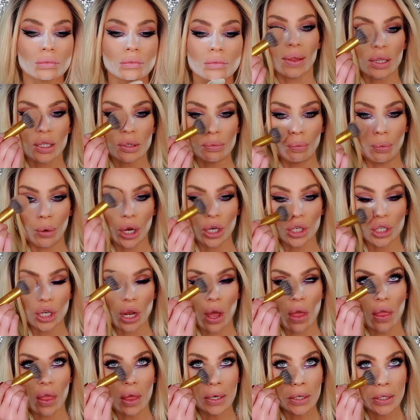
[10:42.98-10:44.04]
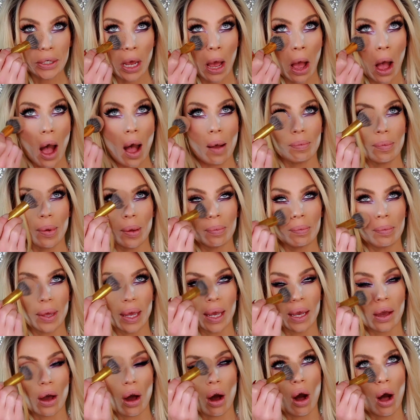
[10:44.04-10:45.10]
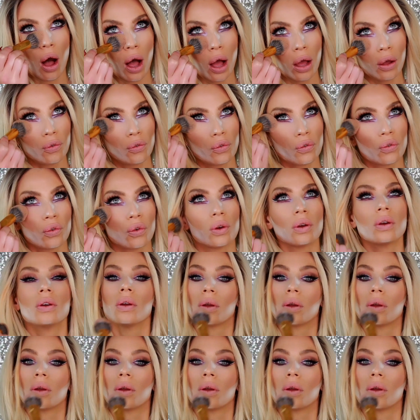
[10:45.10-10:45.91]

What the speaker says: Let's brush the top bake off.